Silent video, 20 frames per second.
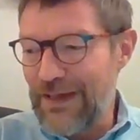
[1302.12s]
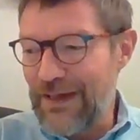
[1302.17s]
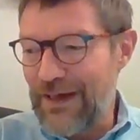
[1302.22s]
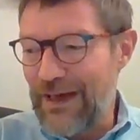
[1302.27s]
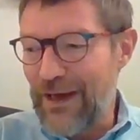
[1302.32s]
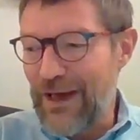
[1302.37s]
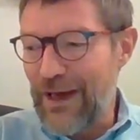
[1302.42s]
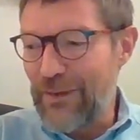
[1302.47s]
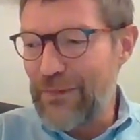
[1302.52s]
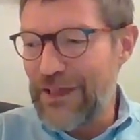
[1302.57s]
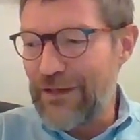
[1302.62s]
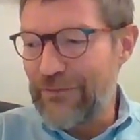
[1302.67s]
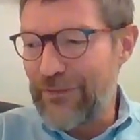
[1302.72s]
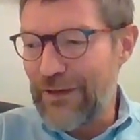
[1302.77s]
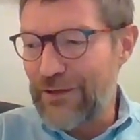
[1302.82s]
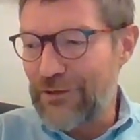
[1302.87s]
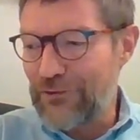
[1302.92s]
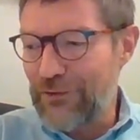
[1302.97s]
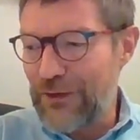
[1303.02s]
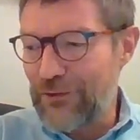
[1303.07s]
I mean, if
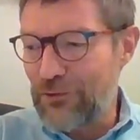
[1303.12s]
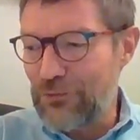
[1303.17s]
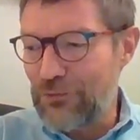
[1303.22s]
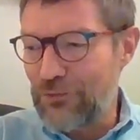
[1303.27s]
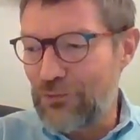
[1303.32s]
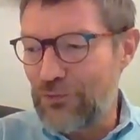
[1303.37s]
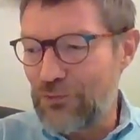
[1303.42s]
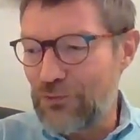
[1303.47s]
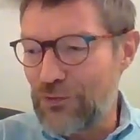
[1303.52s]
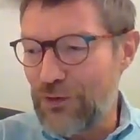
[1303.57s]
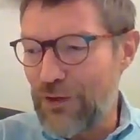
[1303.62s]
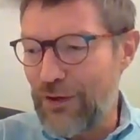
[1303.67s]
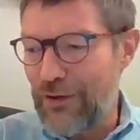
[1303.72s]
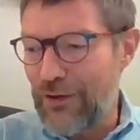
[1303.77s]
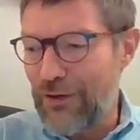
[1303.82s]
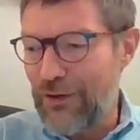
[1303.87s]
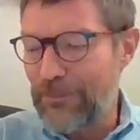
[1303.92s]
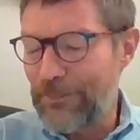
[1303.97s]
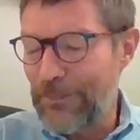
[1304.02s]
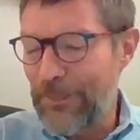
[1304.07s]
I try
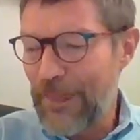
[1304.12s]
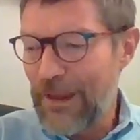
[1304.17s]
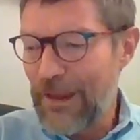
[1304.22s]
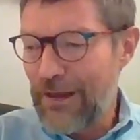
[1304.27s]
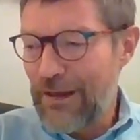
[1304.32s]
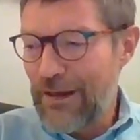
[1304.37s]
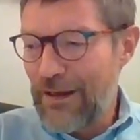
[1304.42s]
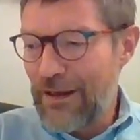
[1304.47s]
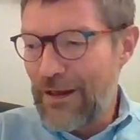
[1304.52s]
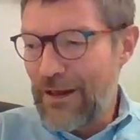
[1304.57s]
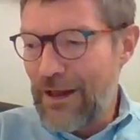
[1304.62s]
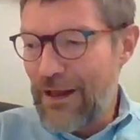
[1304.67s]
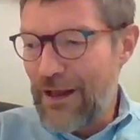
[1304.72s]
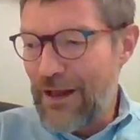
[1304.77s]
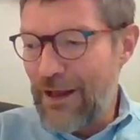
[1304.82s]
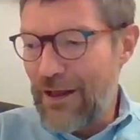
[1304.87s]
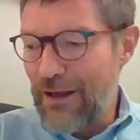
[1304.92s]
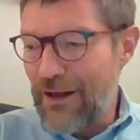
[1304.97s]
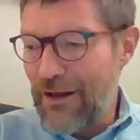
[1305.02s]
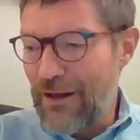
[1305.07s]
to
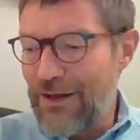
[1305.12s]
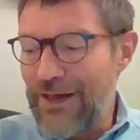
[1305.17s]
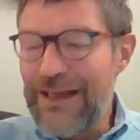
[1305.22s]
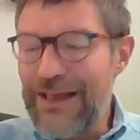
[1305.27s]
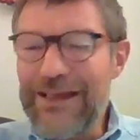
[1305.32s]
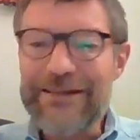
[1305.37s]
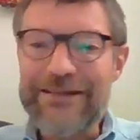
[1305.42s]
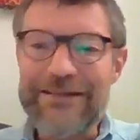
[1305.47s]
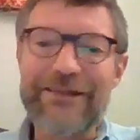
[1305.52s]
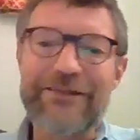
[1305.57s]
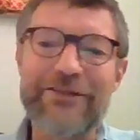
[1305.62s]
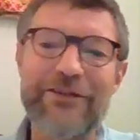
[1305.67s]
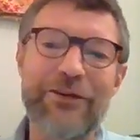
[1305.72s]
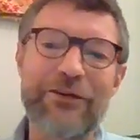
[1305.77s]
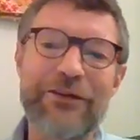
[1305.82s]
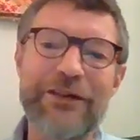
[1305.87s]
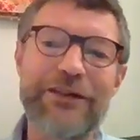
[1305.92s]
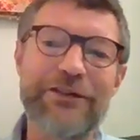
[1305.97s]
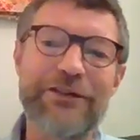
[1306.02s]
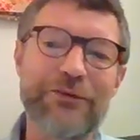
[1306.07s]
link this
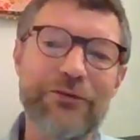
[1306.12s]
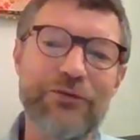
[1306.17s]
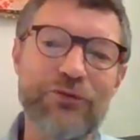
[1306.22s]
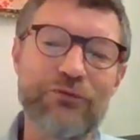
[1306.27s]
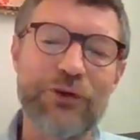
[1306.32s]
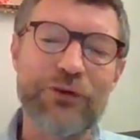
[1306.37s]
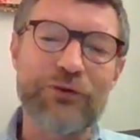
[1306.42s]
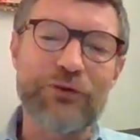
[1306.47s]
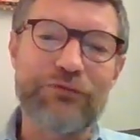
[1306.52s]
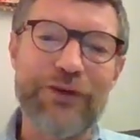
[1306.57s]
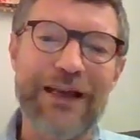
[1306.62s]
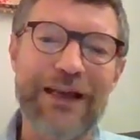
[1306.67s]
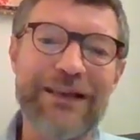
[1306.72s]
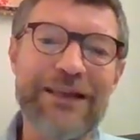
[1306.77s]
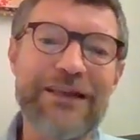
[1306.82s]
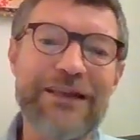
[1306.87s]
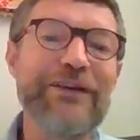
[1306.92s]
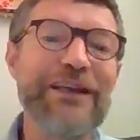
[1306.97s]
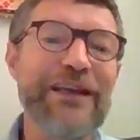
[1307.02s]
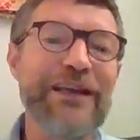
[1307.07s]
a little to what we are
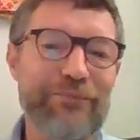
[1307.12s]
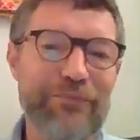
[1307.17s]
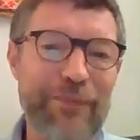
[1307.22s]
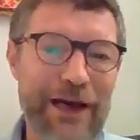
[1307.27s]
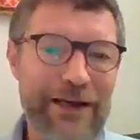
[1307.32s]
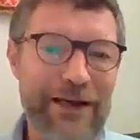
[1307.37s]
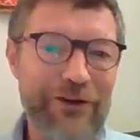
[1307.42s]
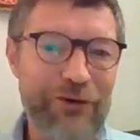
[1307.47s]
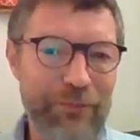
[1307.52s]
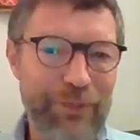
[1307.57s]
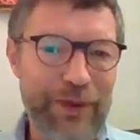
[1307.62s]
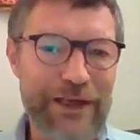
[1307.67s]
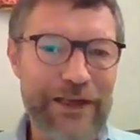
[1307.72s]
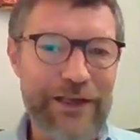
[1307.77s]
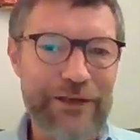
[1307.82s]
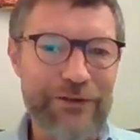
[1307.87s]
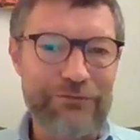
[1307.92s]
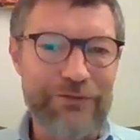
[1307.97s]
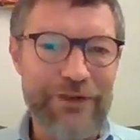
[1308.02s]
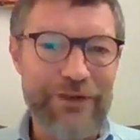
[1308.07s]
living in my
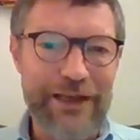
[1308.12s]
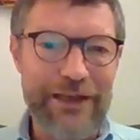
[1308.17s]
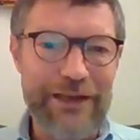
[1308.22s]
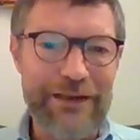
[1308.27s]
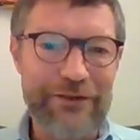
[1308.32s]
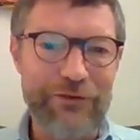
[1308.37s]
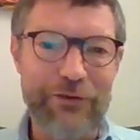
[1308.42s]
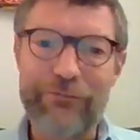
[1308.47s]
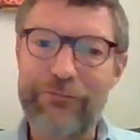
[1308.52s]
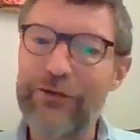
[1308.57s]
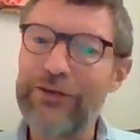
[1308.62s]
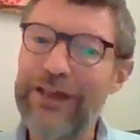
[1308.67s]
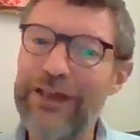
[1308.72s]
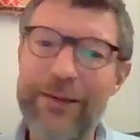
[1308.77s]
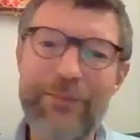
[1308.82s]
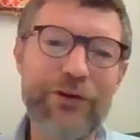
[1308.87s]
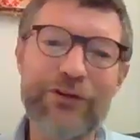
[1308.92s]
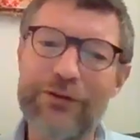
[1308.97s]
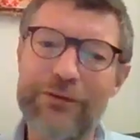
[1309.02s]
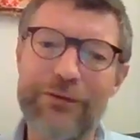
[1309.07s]
company today, the
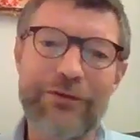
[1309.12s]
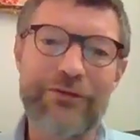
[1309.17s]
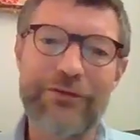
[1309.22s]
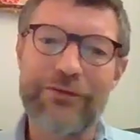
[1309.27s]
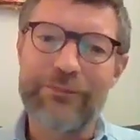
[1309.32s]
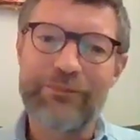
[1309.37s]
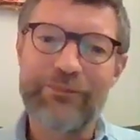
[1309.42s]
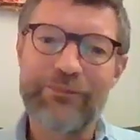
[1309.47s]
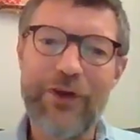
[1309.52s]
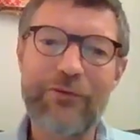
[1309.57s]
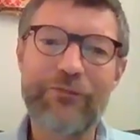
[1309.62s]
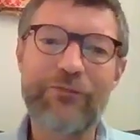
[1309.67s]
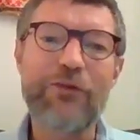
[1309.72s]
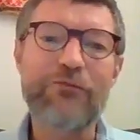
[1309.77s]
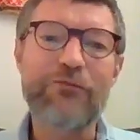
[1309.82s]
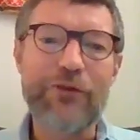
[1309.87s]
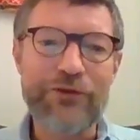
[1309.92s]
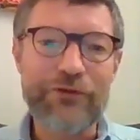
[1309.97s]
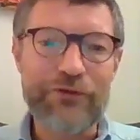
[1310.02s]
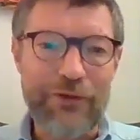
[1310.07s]
fundamentals of
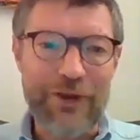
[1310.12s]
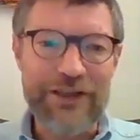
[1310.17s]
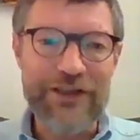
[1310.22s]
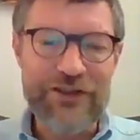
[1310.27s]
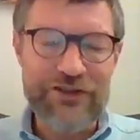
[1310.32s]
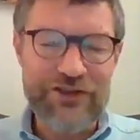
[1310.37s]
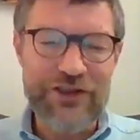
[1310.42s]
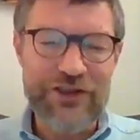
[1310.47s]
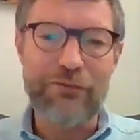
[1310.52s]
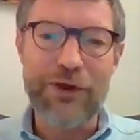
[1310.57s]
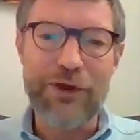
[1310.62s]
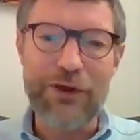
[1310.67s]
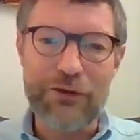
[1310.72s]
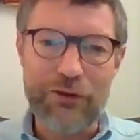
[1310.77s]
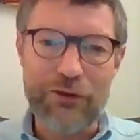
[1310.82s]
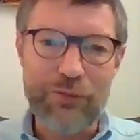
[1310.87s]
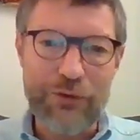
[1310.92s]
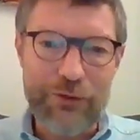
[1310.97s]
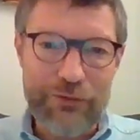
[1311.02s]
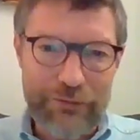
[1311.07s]
our strategy, our
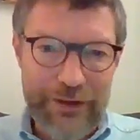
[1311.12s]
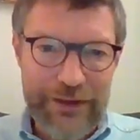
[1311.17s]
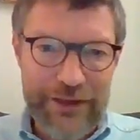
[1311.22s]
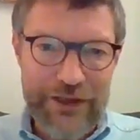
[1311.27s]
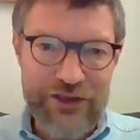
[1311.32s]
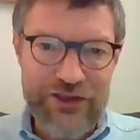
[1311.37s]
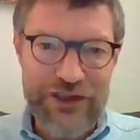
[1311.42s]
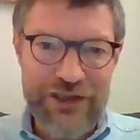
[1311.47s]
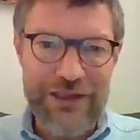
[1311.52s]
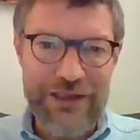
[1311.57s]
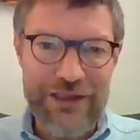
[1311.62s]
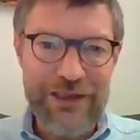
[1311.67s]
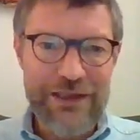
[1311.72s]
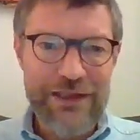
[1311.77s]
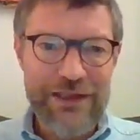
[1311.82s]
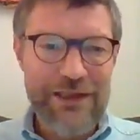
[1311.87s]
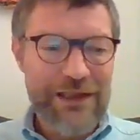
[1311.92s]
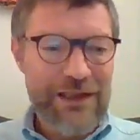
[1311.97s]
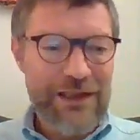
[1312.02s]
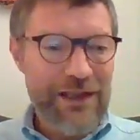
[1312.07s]
global strategy,
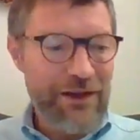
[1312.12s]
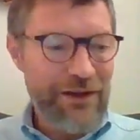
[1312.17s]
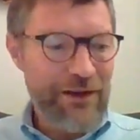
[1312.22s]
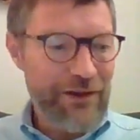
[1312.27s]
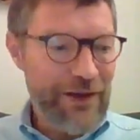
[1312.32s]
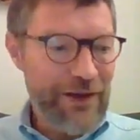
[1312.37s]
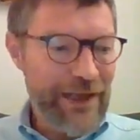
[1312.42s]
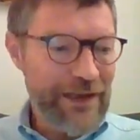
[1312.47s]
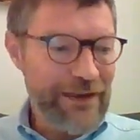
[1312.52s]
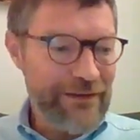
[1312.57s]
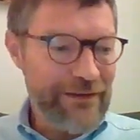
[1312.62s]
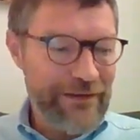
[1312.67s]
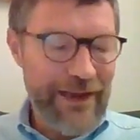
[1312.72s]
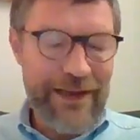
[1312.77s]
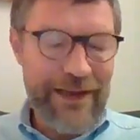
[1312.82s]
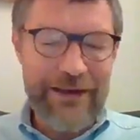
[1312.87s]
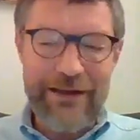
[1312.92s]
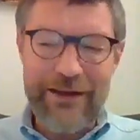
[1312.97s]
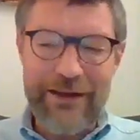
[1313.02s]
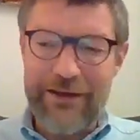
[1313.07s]
and
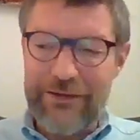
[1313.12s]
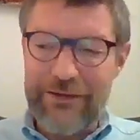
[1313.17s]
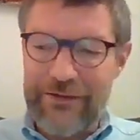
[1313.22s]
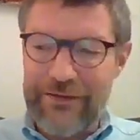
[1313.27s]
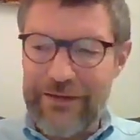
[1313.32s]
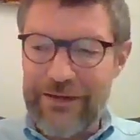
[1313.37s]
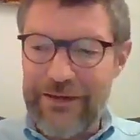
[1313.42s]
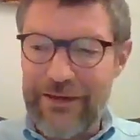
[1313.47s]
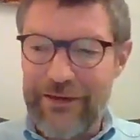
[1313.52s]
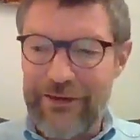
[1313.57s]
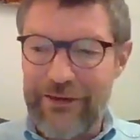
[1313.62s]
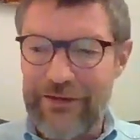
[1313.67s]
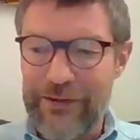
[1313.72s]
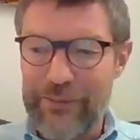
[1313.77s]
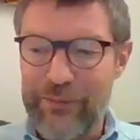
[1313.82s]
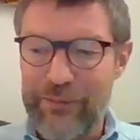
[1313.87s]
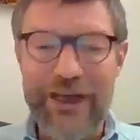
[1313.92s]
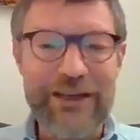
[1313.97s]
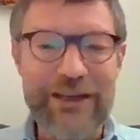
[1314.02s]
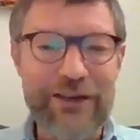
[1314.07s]
then
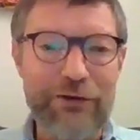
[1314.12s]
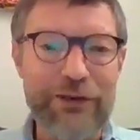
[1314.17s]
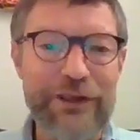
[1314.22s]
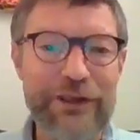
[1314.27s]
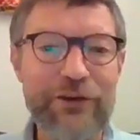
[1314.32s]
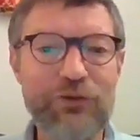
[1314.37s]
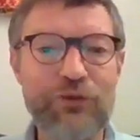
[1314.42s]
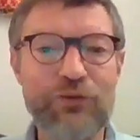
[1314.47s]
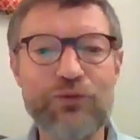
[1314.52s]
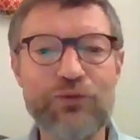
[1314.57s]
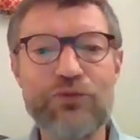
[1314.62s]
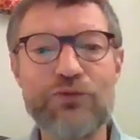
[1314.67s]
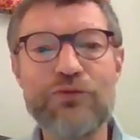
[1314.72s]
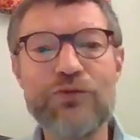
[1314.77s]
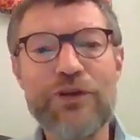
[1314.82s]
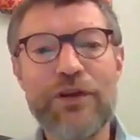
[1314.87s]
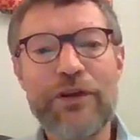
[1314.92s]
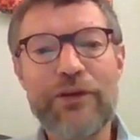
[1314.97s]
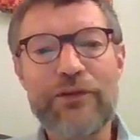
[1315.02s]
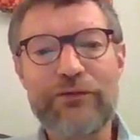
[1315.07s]
the breakdown into
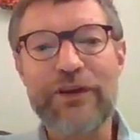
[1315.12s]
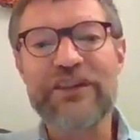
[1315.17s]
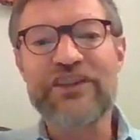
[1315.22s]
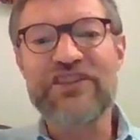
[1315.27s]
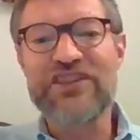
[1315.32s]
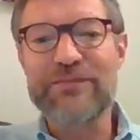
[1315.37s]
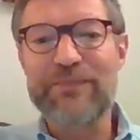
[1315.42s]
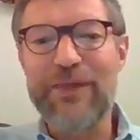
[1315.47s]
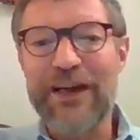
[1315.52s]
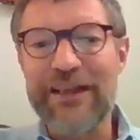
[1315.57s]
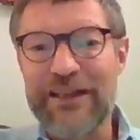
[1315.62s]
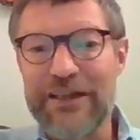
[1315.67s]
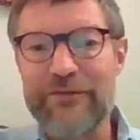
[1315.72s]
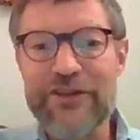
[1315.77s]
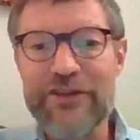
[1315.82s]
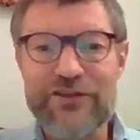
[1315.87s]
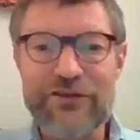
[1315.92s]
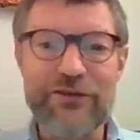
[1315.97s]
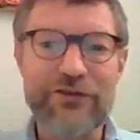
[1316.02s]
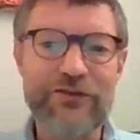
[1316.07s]
strategy by
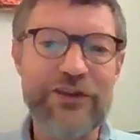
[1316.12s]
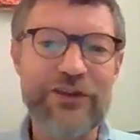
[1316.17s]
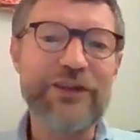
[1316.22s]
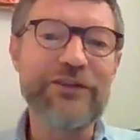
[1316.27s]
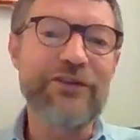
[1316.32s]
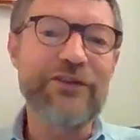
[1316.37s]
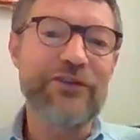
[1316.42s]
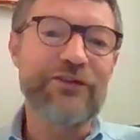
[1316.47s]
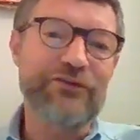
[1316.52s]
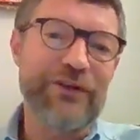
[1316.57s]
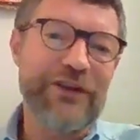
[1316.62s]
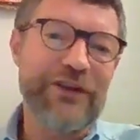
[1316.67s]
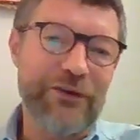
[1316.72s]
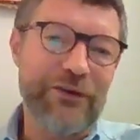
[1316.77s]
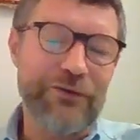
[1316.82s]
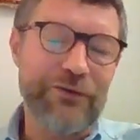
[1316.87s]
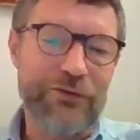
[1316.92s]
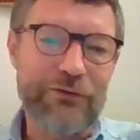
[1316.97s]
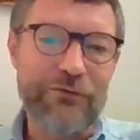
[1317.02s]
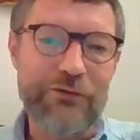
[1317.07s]
divisions, industries,
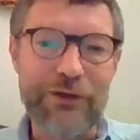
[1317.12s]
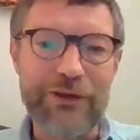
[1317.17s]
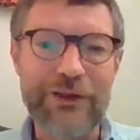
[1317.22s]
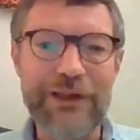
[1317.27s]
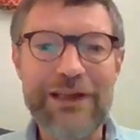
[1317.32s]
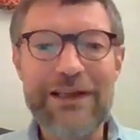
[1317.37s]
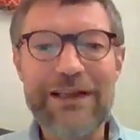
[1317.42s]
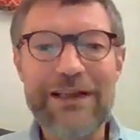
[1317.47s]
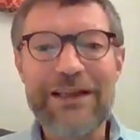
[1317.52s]
and so on.